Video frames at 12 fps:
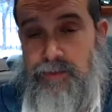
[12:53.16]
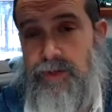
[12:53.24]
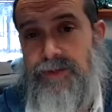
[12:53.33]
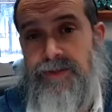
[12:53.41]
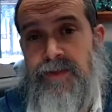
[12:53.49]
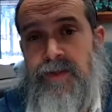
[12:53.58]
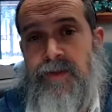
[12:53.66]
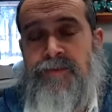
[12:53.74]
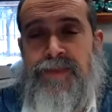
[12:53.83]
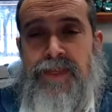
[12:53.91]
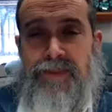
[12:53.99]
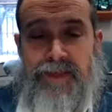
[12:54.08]
the world,
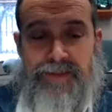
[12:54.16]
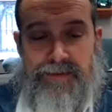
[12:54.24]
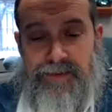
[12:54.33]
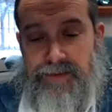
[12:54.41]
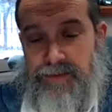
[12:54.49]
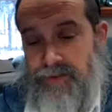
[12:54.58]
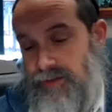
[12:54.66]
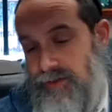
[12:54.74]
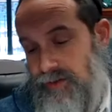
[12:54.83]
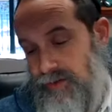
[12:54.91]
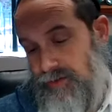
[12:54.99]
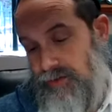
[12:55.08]
that
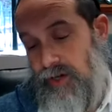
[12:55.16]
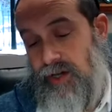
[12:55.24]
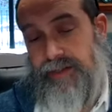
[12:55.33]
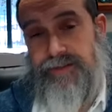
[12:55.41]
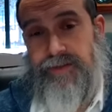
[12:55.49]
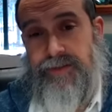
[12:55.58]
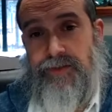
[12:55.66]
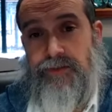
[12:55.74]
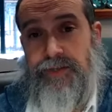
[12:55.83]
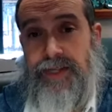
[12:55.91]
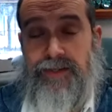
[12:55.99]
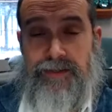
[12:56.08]
God
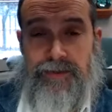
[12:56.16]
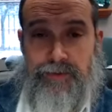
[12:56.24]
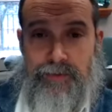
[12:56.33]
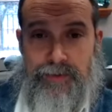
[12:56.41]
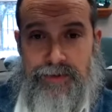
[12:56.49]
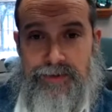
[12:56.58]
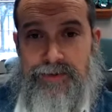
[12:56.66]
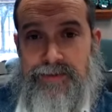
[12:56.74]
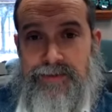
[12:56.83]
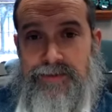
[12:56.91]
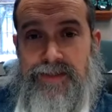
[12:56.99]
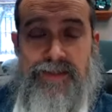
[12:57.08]
created the world
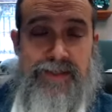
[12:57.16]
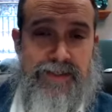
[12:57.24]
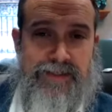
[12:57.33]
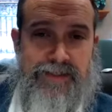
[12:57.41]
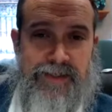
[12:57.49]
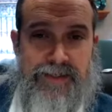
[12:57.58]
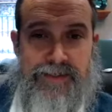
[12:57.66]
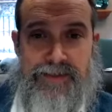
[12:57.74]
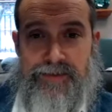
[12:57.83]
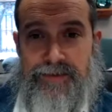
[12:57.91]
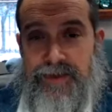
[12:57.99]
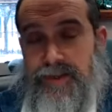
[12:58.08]
in six
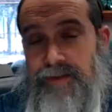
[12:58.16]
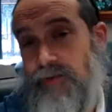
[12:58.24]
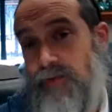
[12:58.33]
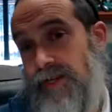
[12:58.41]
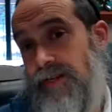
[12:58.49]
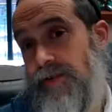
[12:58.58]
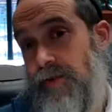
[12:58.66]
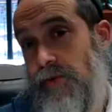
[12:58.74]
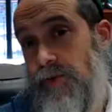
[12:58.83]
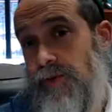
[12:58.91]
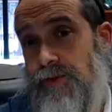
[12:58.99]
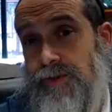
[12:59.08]
days and created
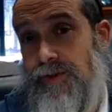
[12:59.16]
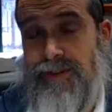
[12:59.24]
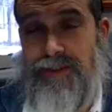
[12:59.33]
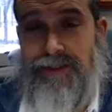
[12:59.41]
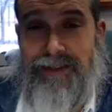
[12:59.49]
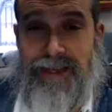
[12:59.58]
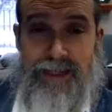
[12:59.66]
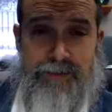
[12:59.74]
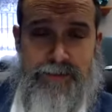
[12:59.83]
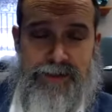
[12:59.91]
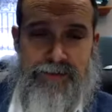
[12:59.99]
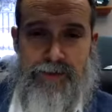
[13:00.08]
all the, the
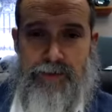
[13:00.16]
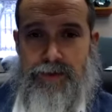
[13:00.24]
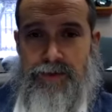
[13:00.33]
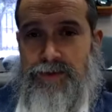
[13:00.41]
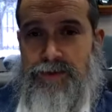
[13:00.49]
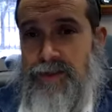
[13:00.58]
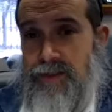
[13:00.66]
elements of the world.